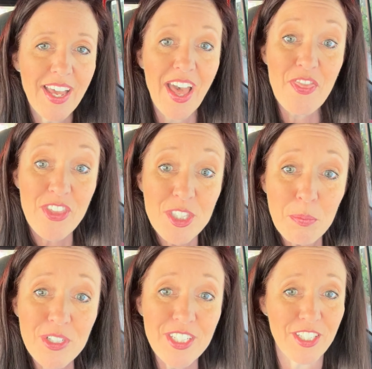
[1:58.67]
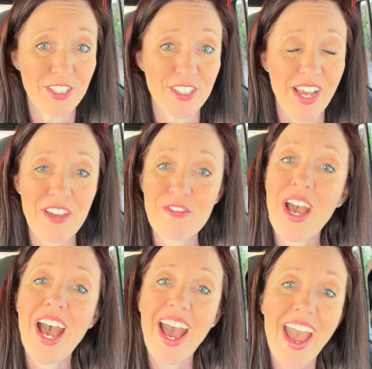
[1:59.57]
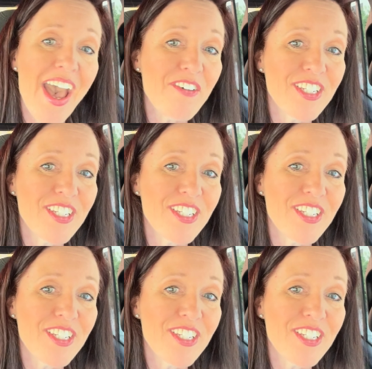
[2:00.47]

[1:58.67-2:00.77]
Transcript: And this particular knife, I have